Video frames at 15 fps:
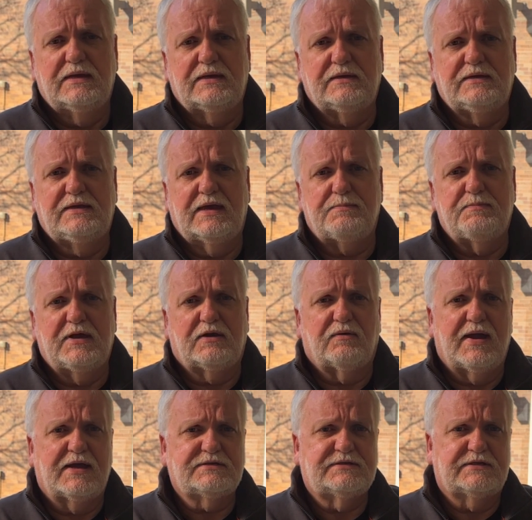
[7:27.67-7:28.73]
get better
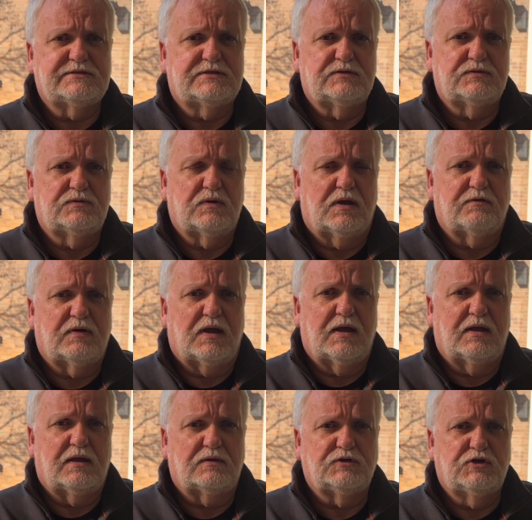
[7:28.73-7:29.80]
access to
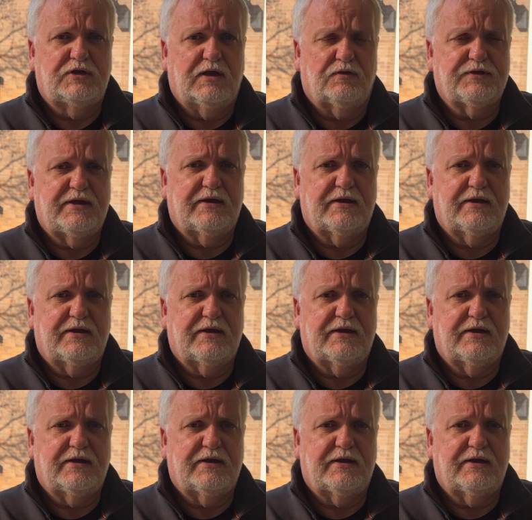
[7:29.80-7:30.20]
good health